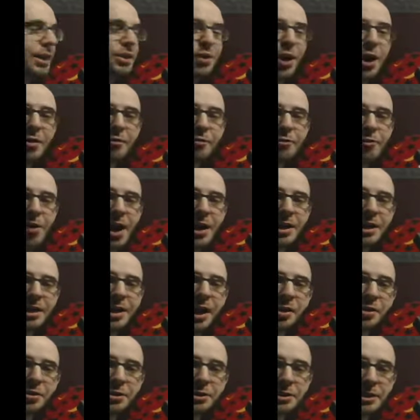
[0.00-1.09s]
to find another
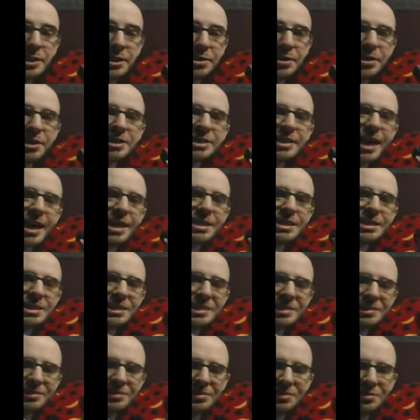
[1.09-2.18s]
series that
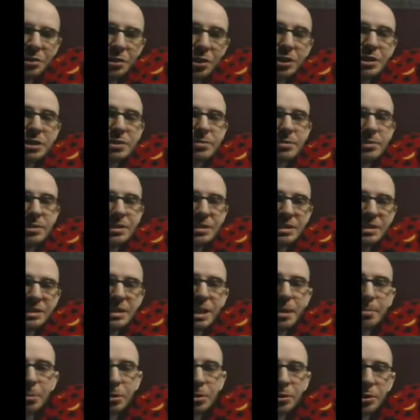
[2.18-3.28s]
looks
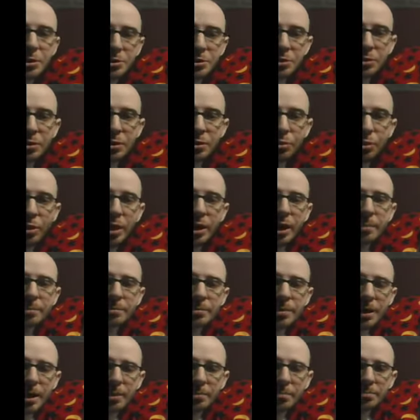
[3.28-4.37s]
similar to the one
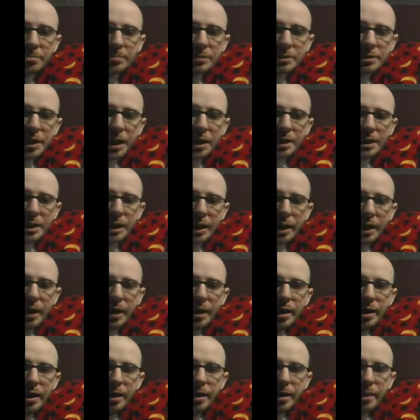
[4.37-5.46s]
I'm studying,
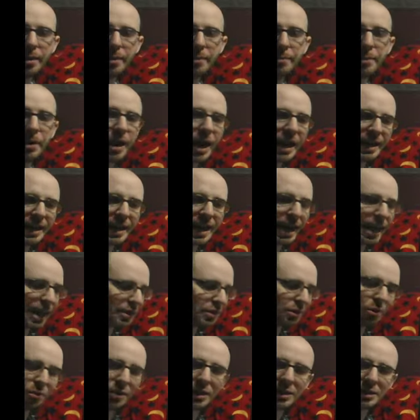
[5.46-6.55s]
but I don't
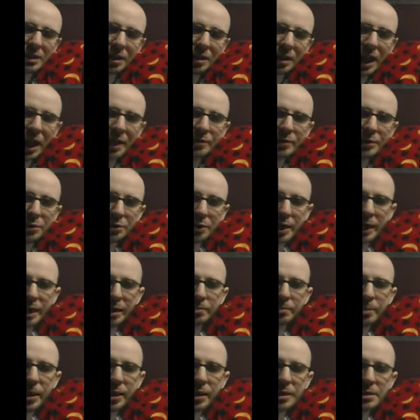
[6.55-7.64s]
necessarily have a direct
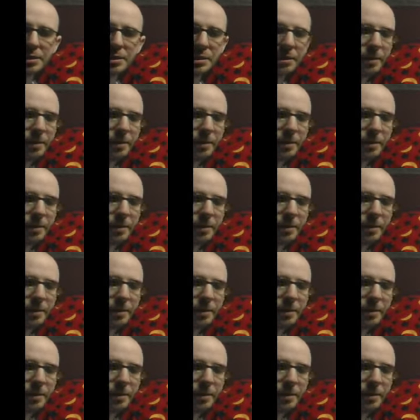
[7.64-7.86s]
comparison.